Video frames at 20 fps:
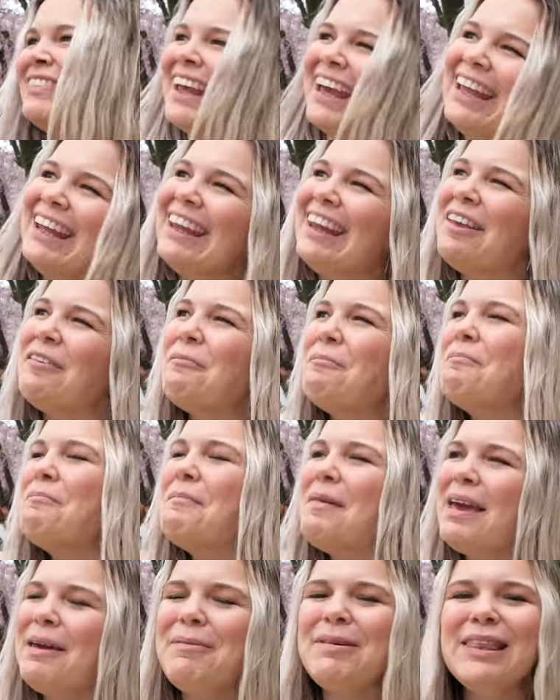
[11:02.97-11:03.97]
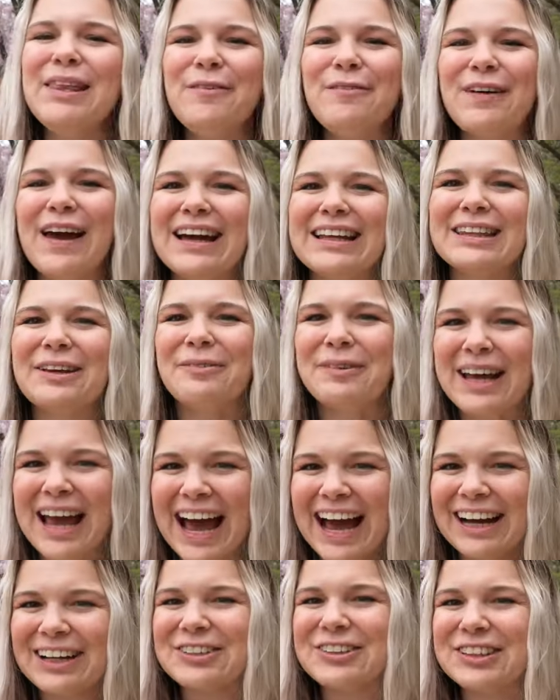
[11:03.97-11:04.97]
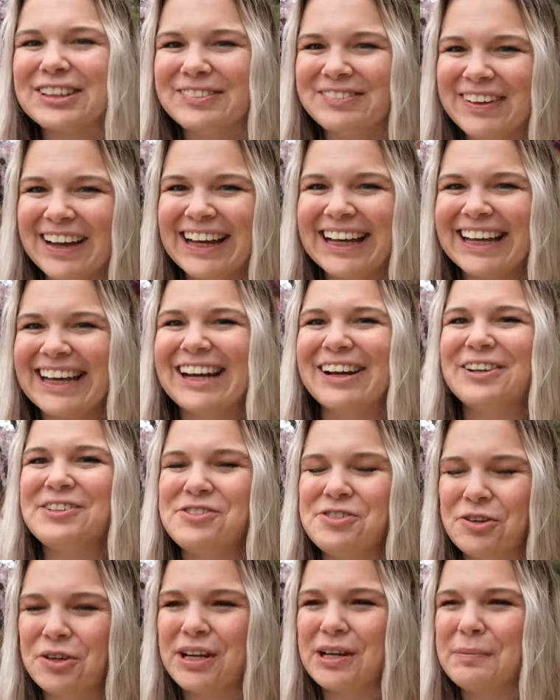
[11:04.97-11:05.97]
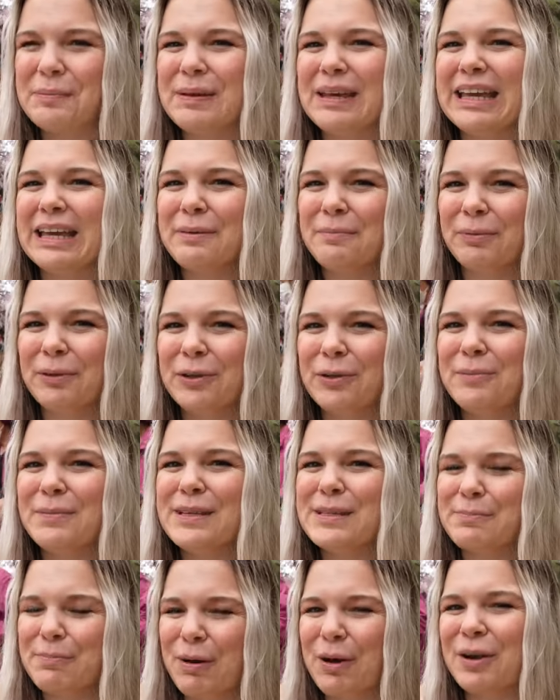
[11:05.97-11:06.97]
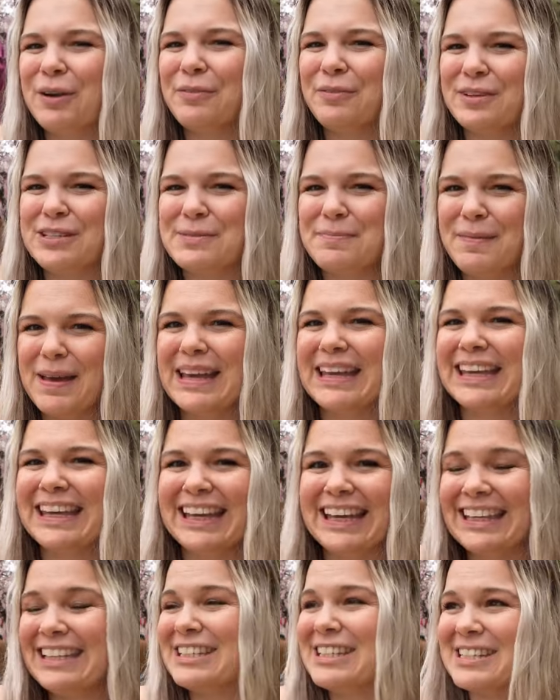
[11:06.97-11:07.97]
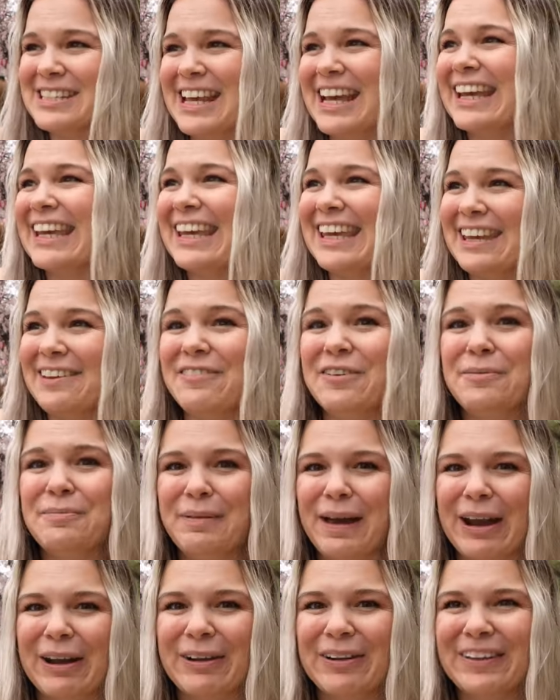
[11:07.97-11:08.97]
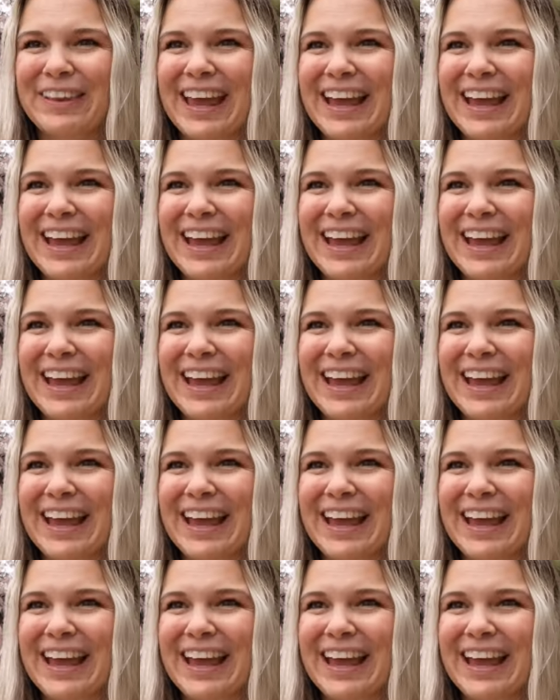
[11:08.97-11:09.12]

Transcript: And maybe the fact that we actually made it here during peak bloom is part of what's making it just like even better.